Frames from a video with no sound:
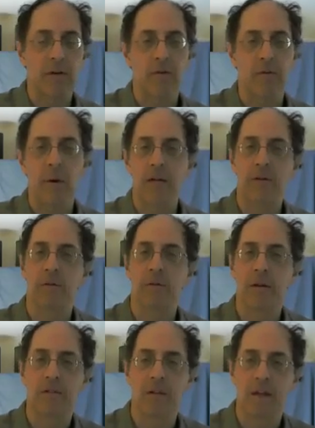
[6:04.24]
I remind you it
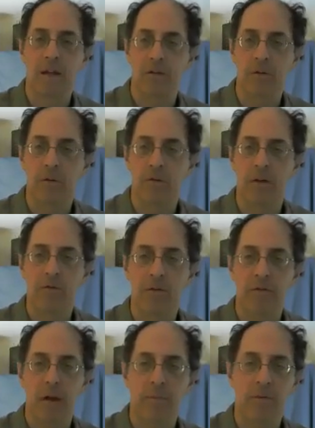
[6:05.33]
needs to get to
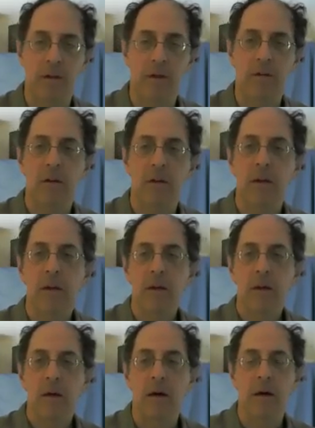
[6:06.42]
75%
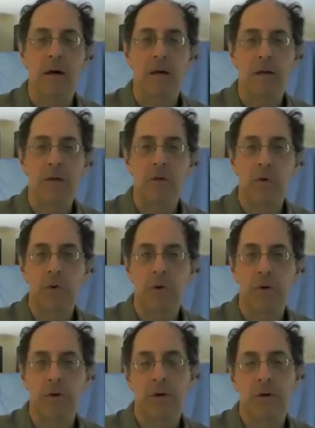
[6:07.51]
in
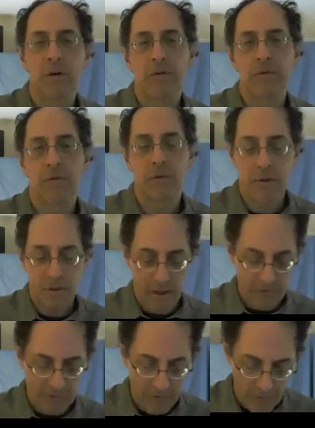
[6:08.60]
order for
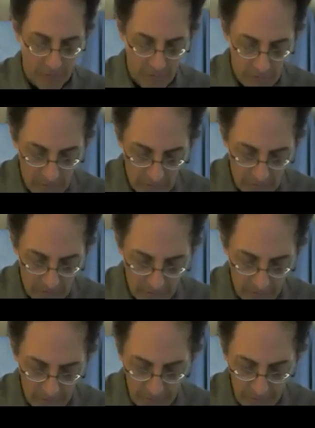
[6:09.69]
us to
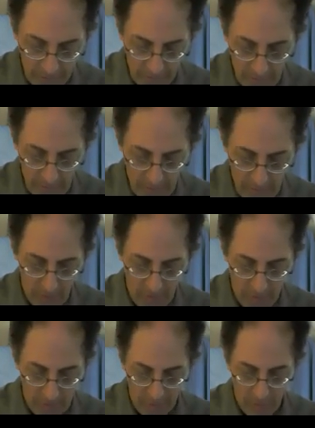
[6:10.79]
in
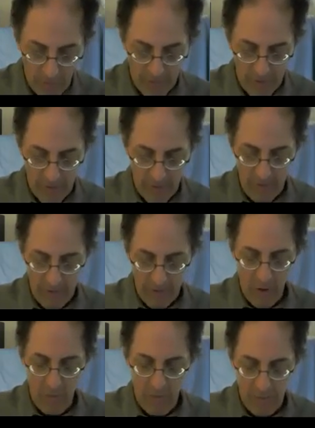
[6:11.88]
order for
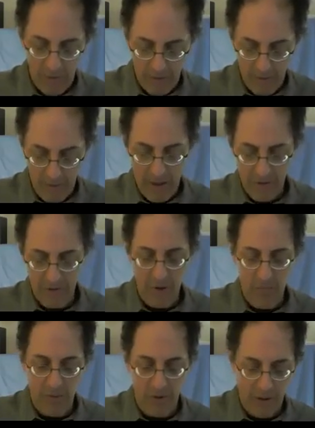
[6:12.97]
the extra
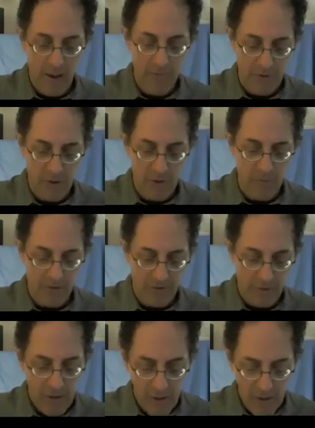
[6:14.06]
homework, optional homework
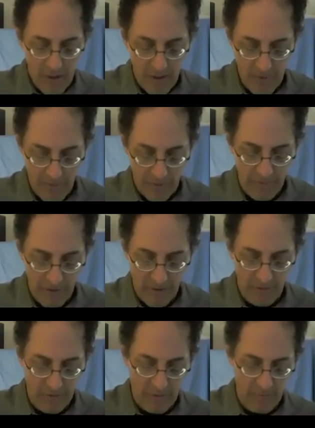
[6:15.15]
that people have
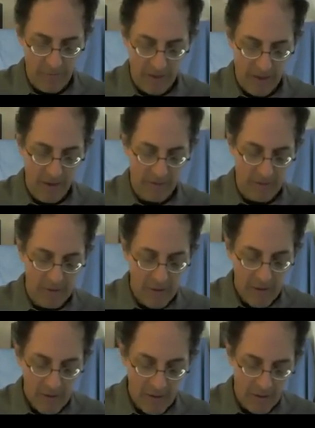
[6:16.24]
done to be counted
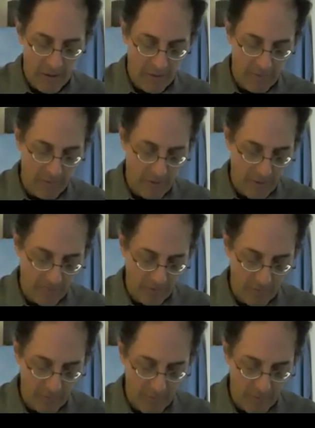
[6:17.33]
for up
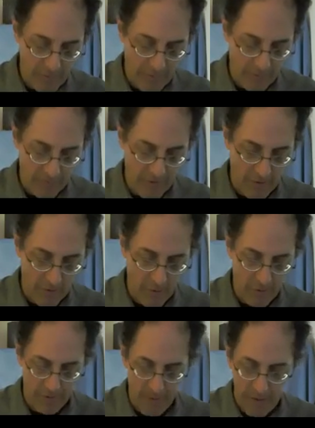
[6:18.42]
to 0.5% of the
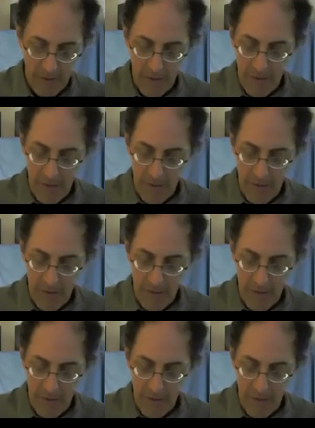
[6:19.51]
course grade.